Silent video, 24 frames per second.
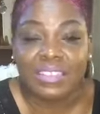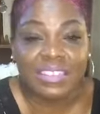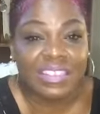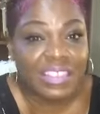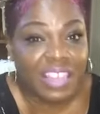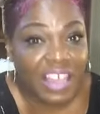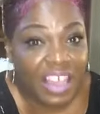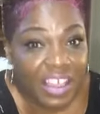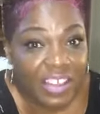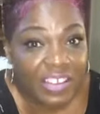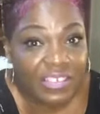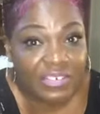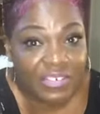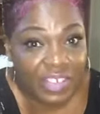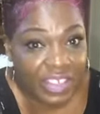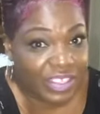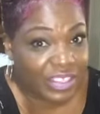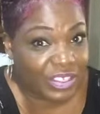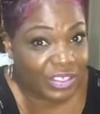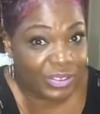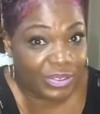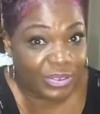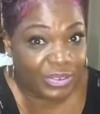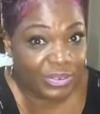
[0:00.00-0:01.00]
love
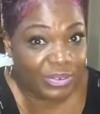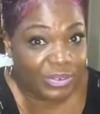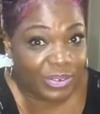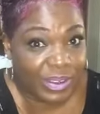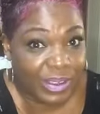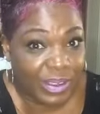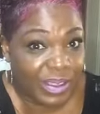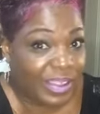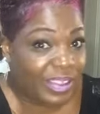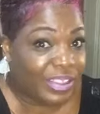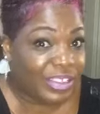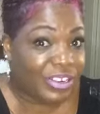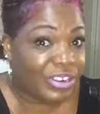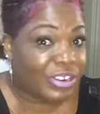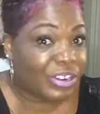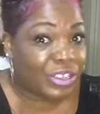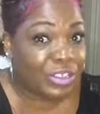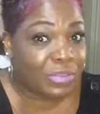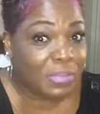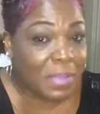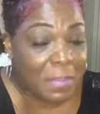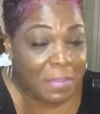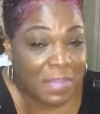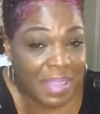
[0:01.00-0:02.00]
you. You're a
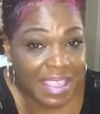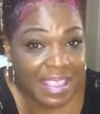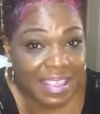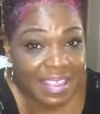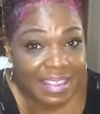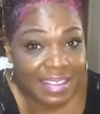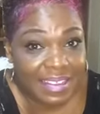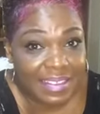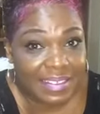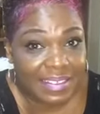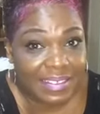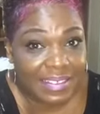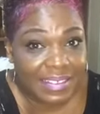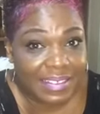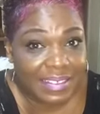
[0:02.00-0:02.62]
human being.